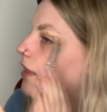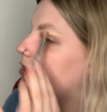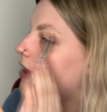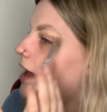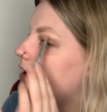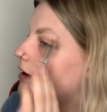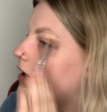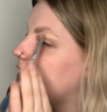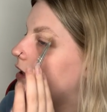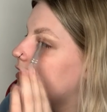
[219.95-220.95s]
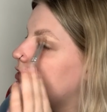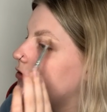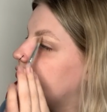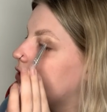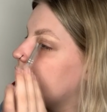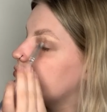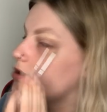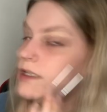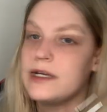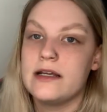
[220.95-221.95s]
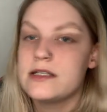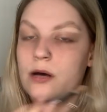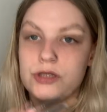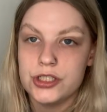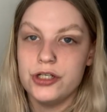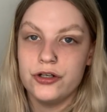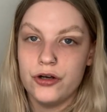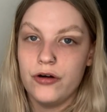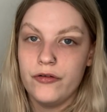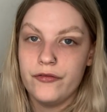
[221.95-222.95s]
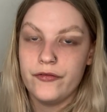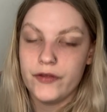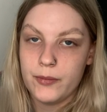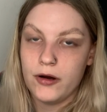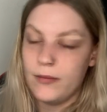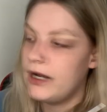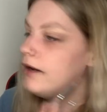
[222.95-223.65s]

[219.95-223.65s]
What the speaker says: And then he also, just in case that wasn't enough for the poor